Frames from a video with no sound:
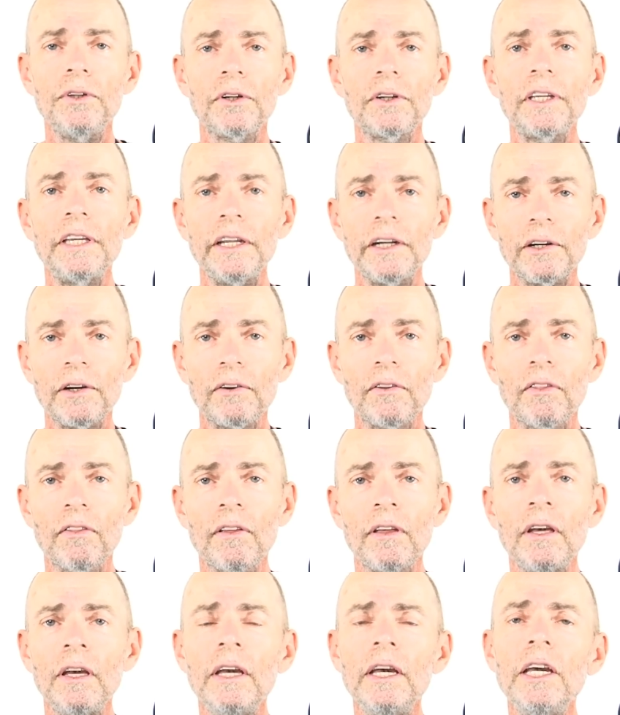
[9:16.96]
your
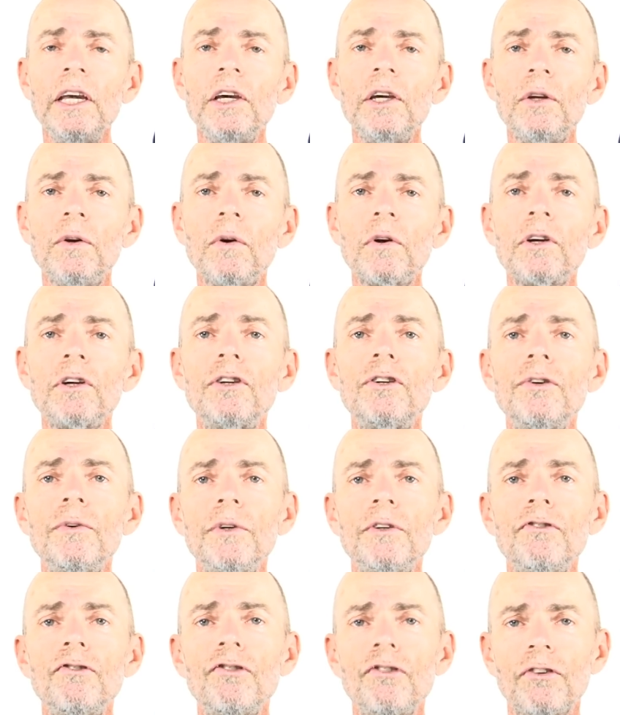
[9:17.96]
gears in order
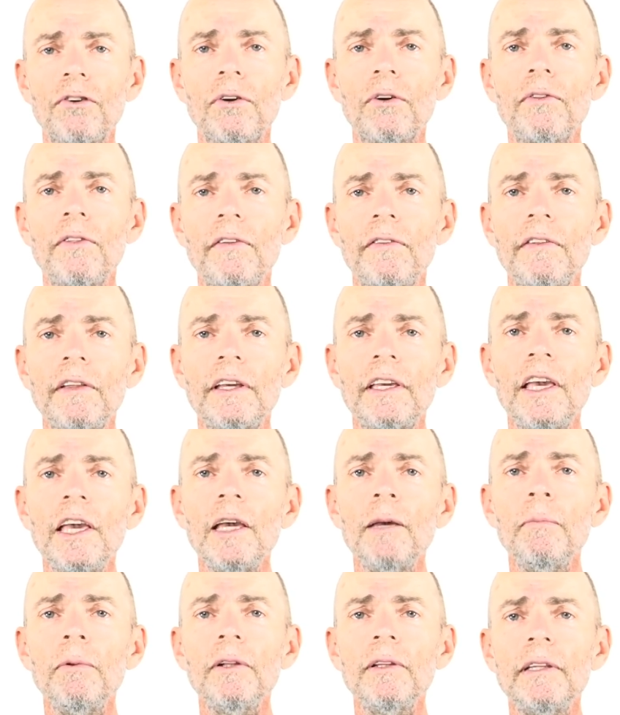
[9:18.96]
to ensure that the
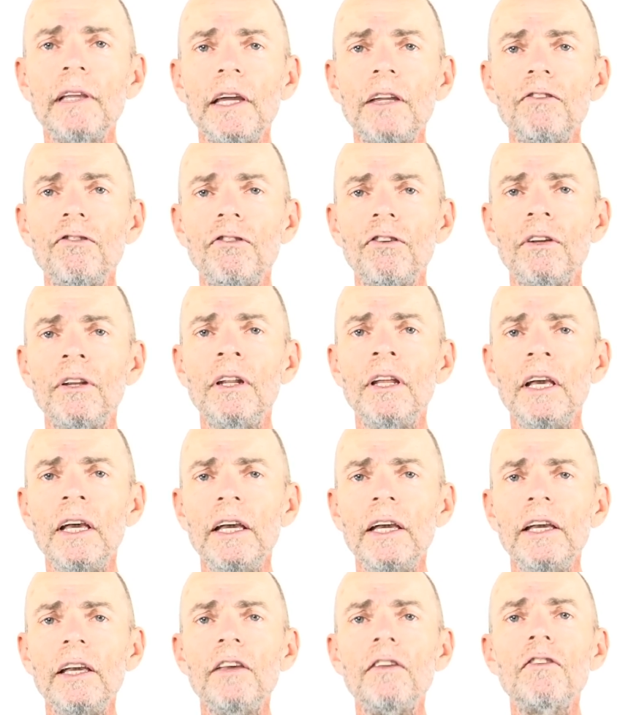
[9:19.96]
cable tension
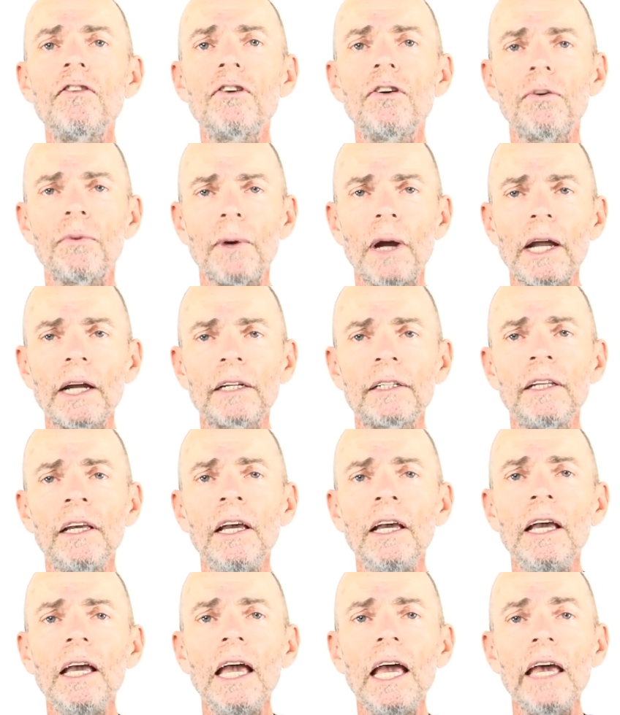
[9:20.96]
is correct
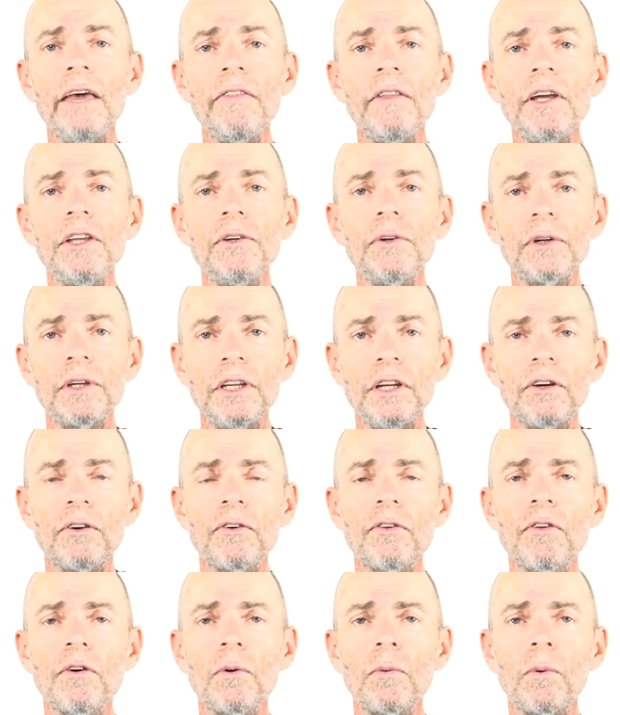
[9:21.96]
and that your
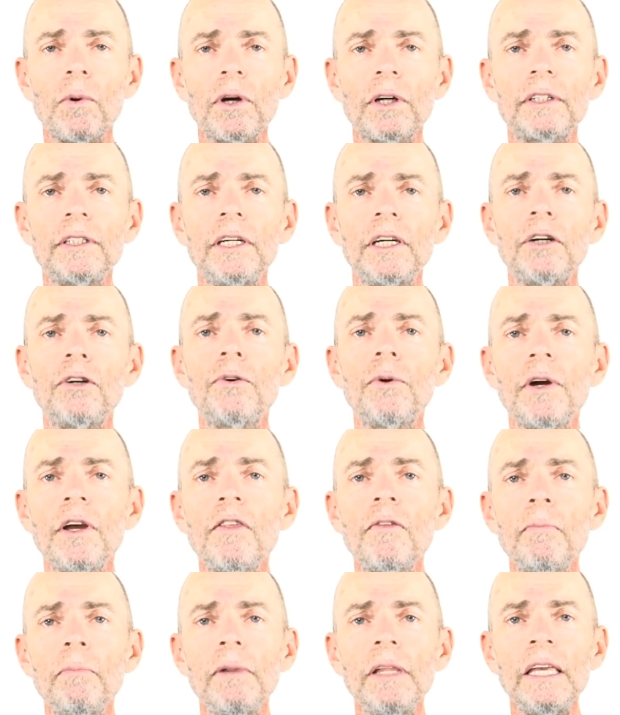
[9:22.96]
gears are working
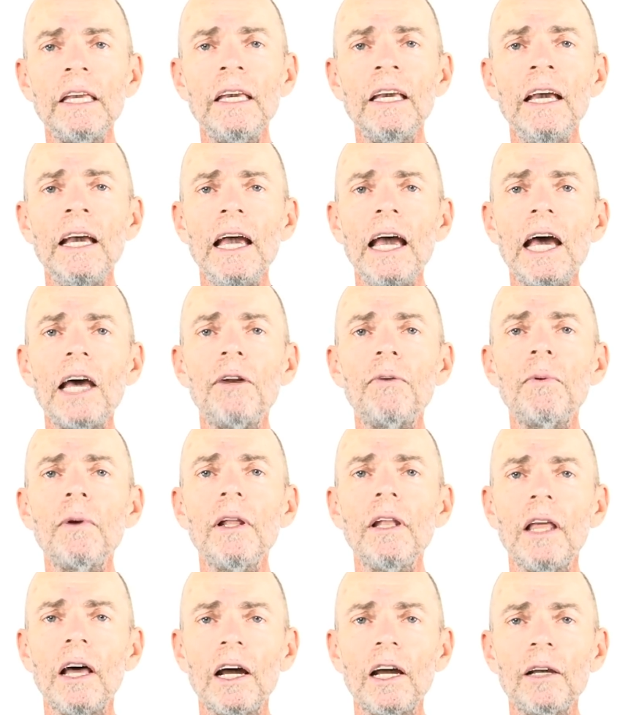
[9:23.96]
crisply and
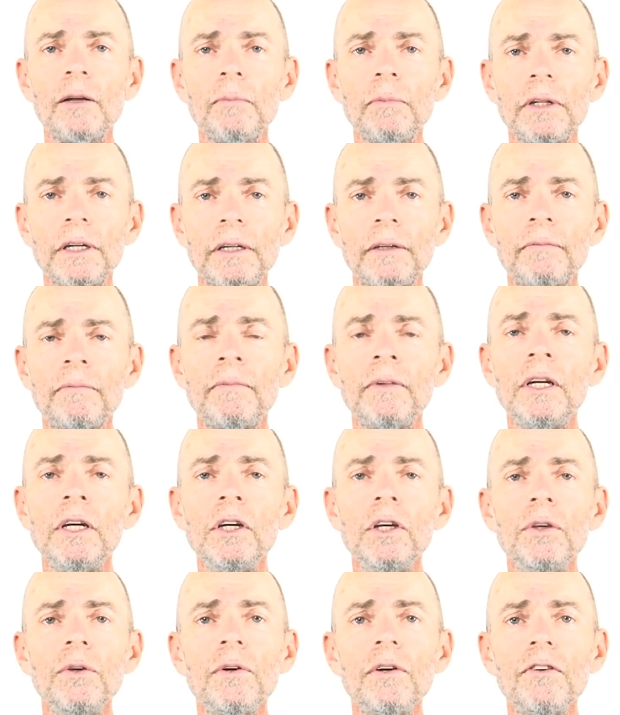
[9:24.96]
reliably.
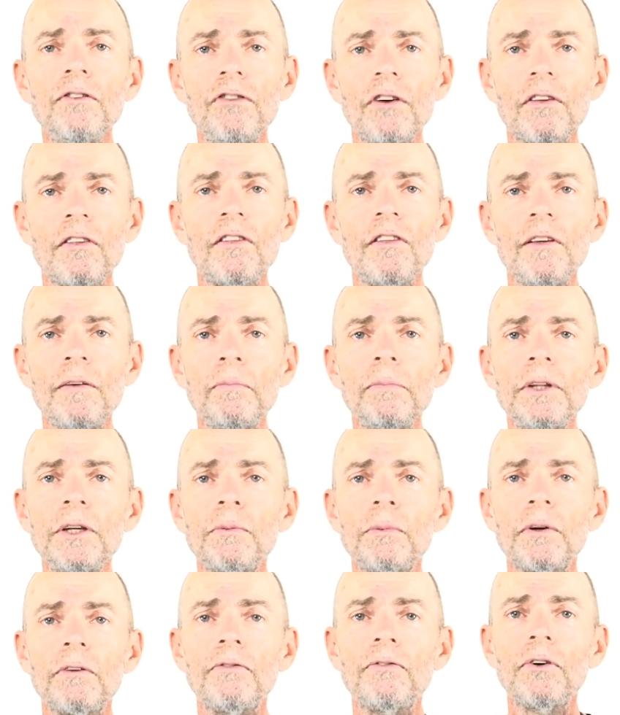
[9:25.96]
You can just
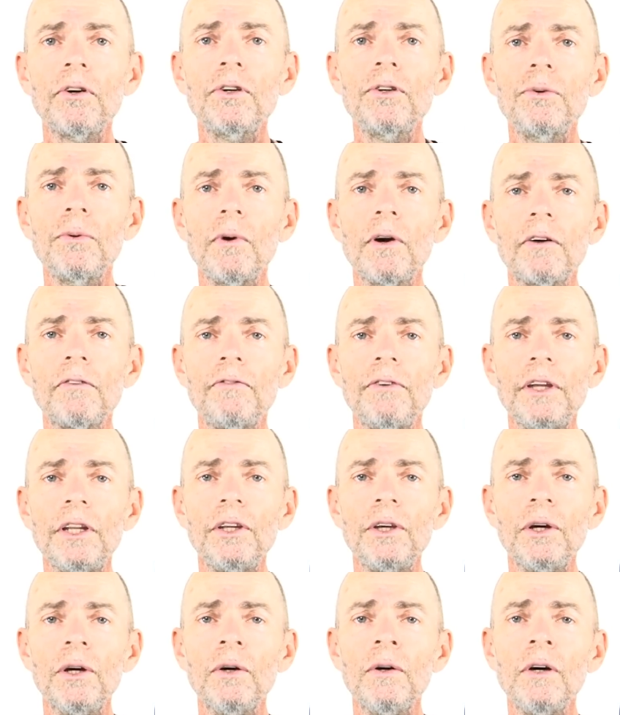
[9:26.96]
simply refer to our
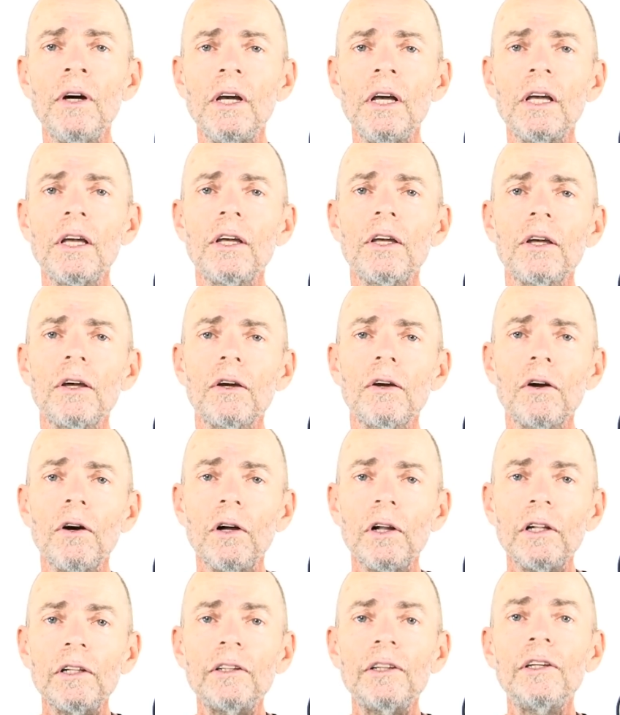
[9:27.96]
video
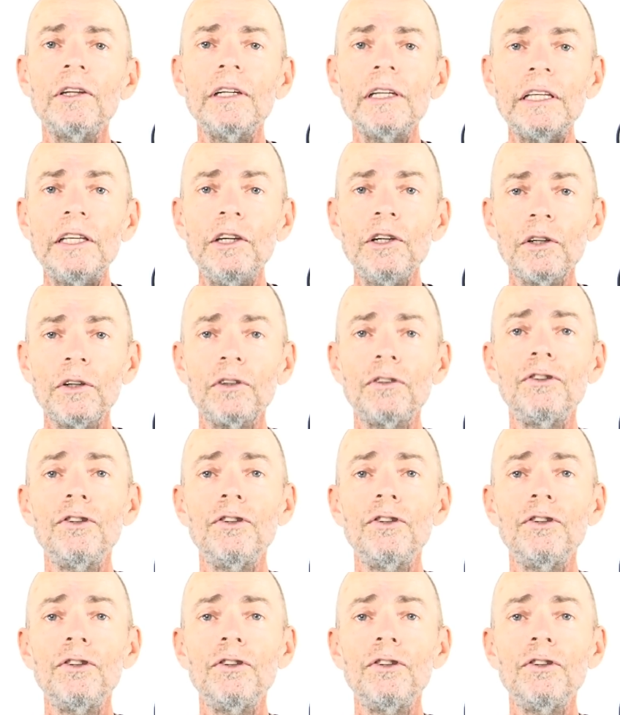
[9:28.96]
called Gear